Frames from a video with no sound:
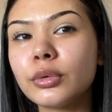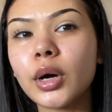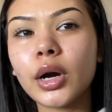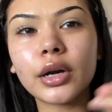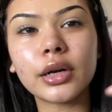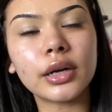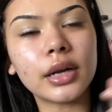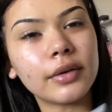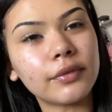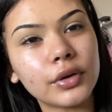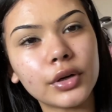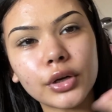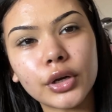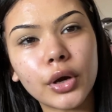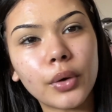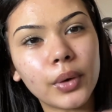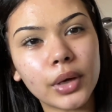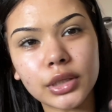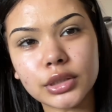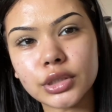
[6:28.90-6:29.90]
are never
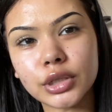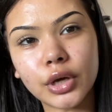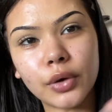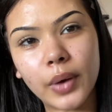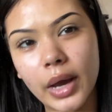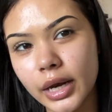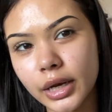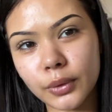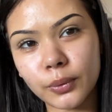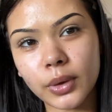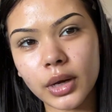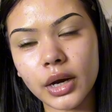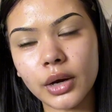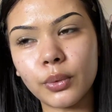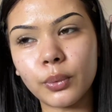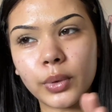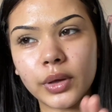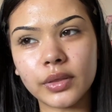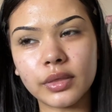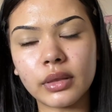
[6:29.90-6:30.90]
going to go anywhere
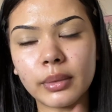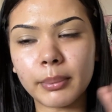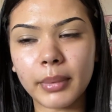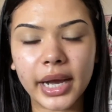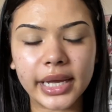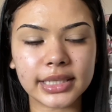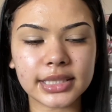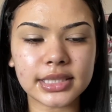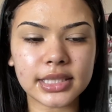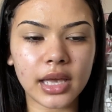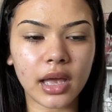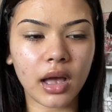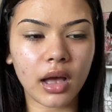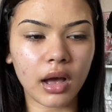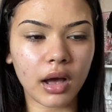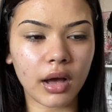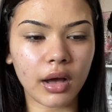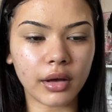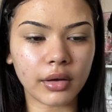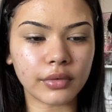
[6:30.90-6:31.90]
with the mindset
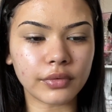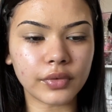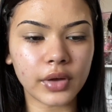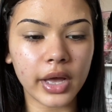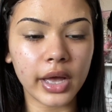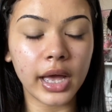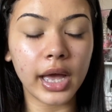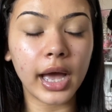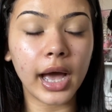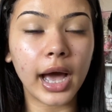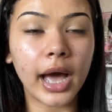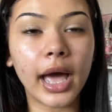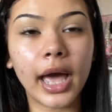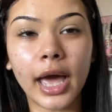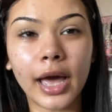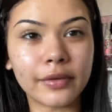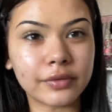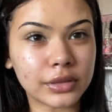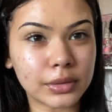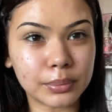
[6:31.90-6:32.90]
of I
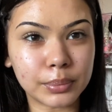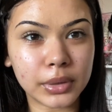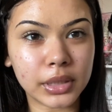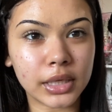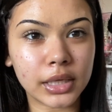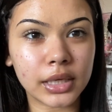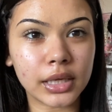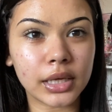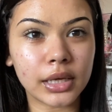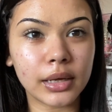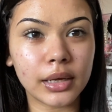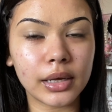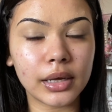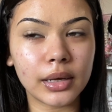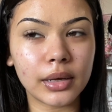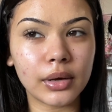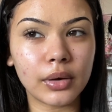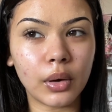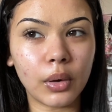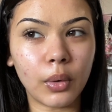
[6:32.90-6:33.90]
have to be
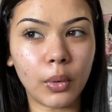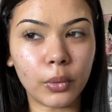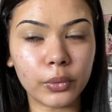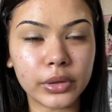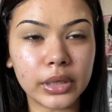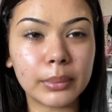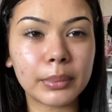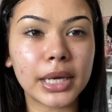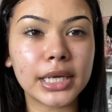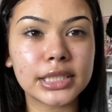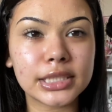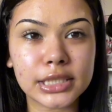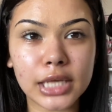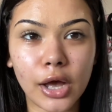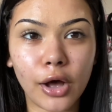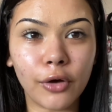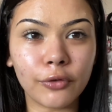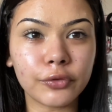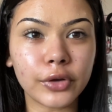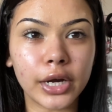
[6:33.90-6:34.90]
only
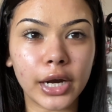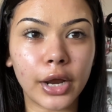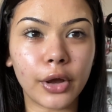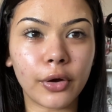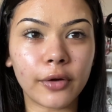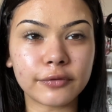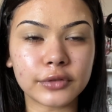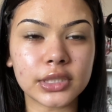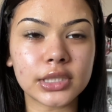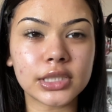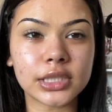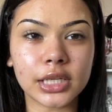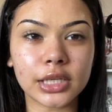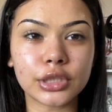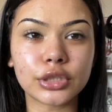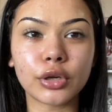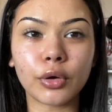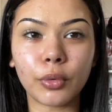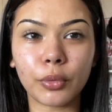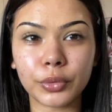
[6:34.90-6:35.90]
myself and I have to stick
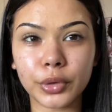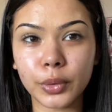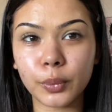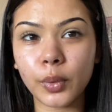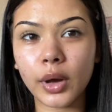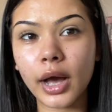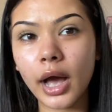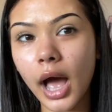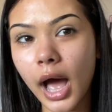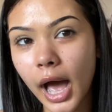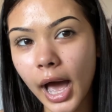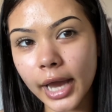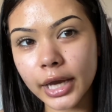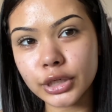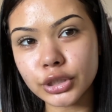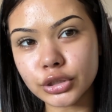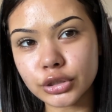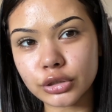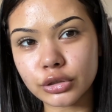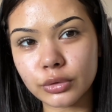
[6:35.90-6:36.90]
to only what I
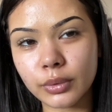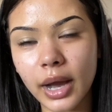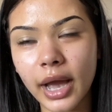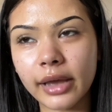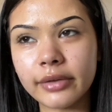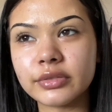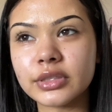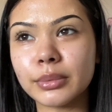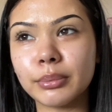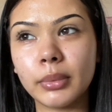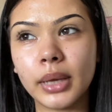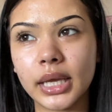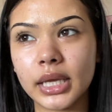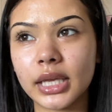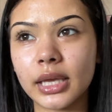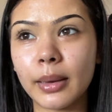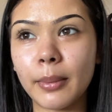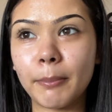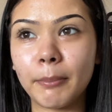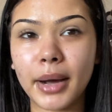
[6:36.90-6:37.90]
do. I have to make
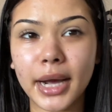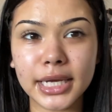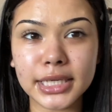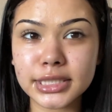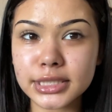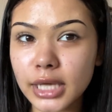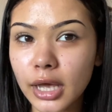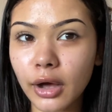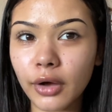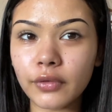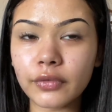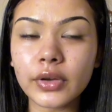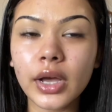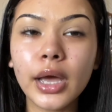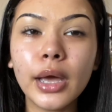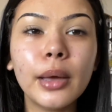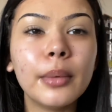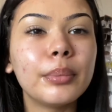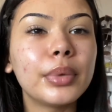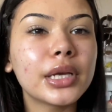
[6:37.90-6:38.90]
it myself,
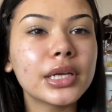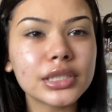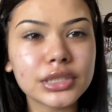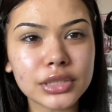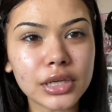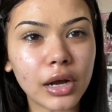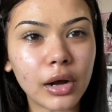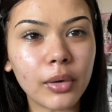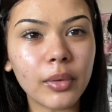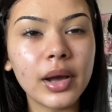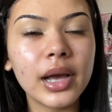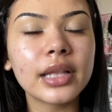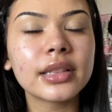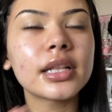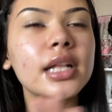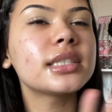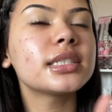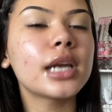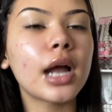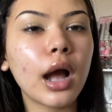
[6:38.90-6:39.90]
because no,
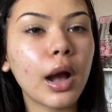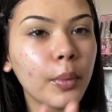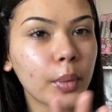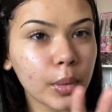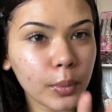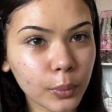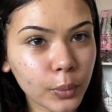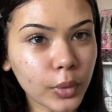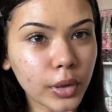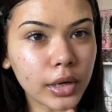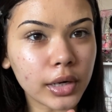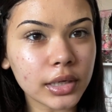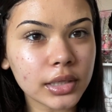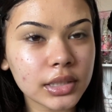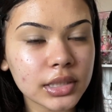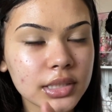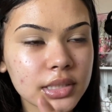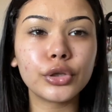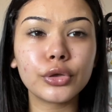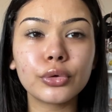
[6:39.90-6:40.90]
that's not how it
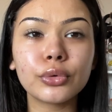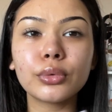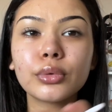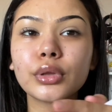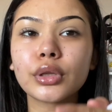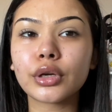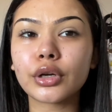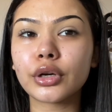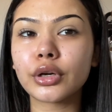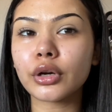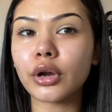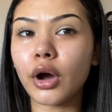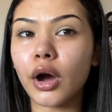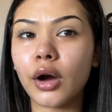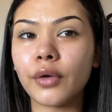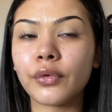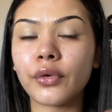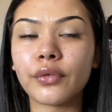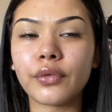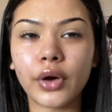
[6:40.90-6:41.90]
works. You learn
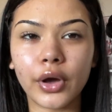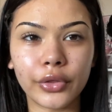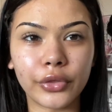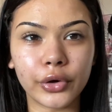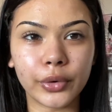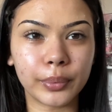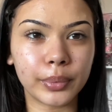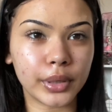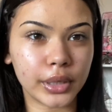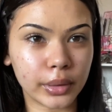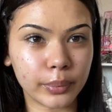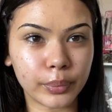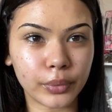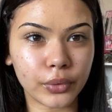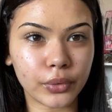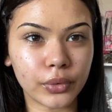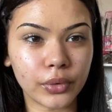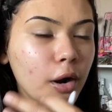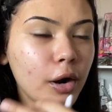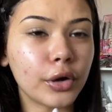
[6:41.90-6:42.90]
off of other
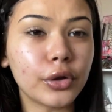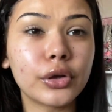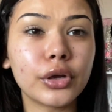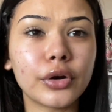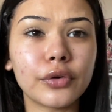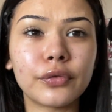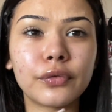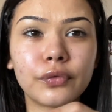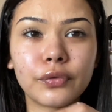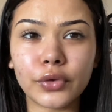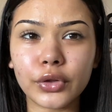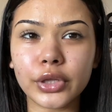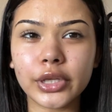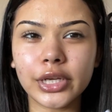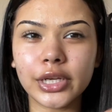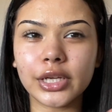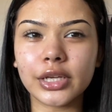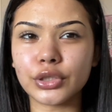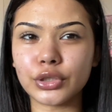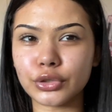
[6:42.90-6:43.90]
people. Are you gonna
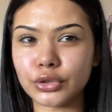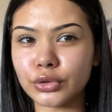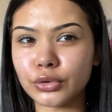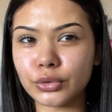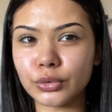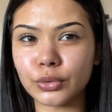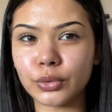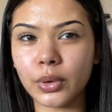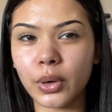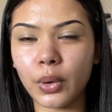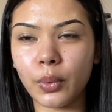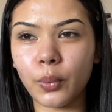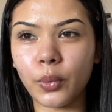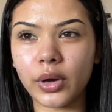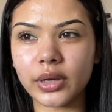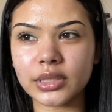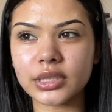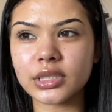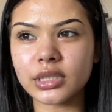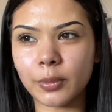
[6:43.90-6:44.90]
fully do
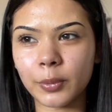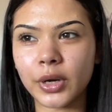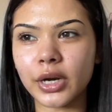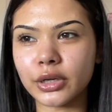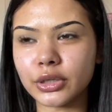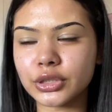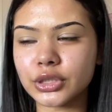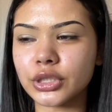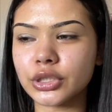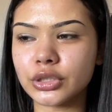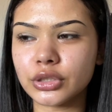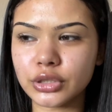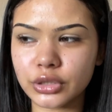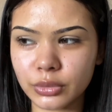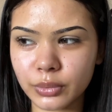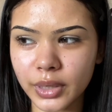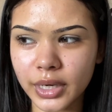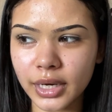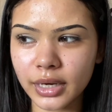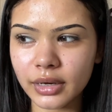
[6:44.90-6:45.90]
what someone else is
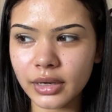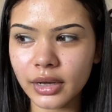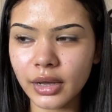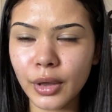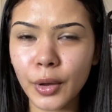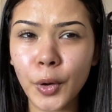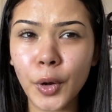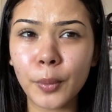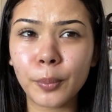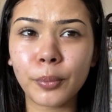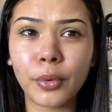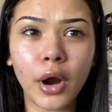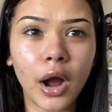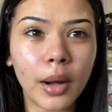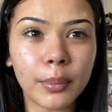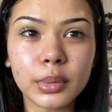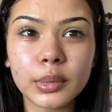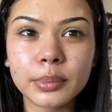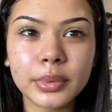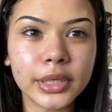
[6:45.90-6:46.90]
doing?
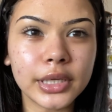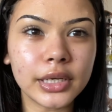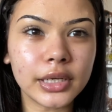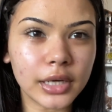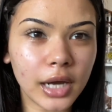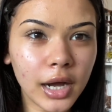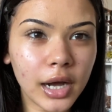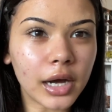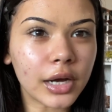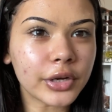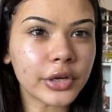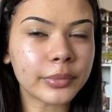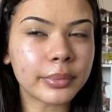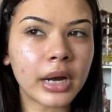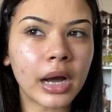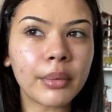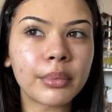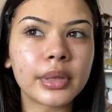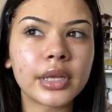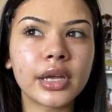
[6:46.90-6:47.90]
Probably not. You're
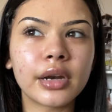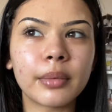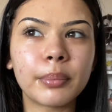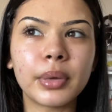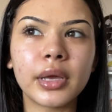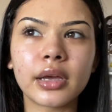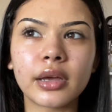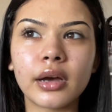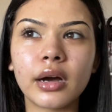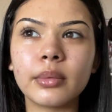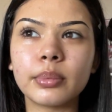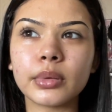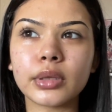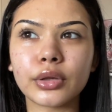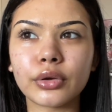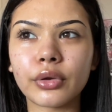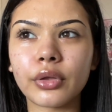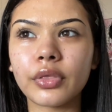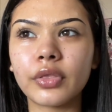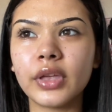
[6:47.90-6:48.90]
probably gonna pick up
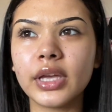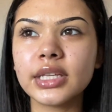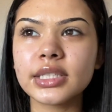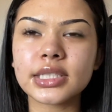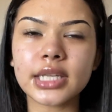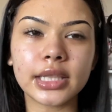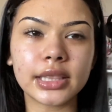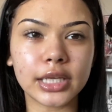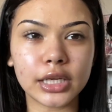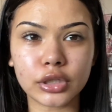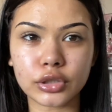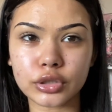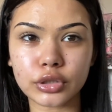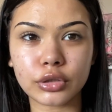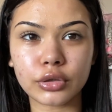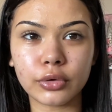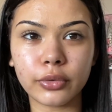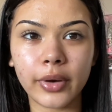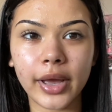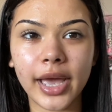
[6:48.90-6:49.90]
little things that they
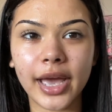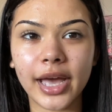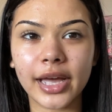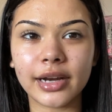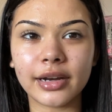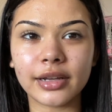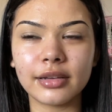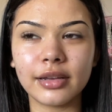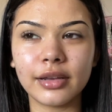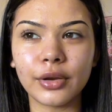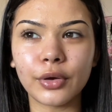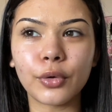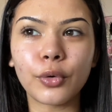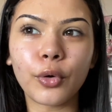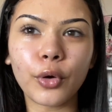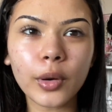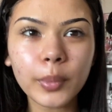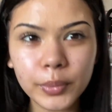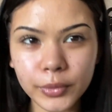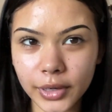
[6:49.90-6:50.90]
do and
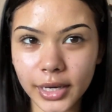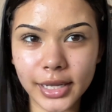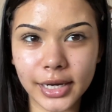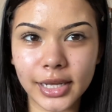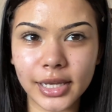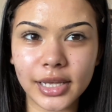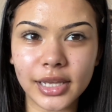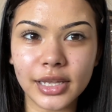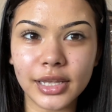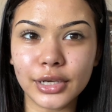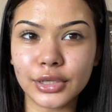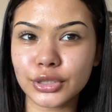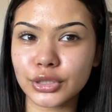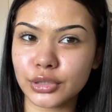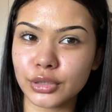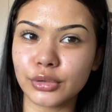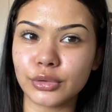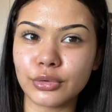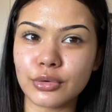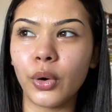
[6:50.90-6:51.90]
incorporate it
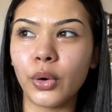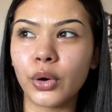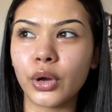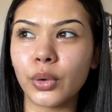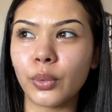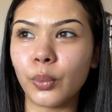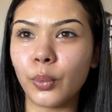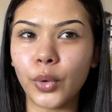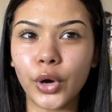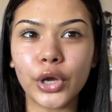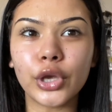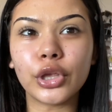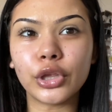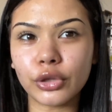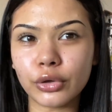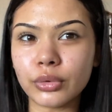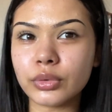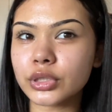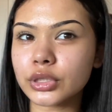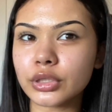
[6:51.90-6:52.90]
into what
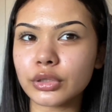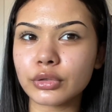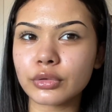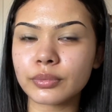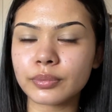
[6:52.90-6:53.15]
you do.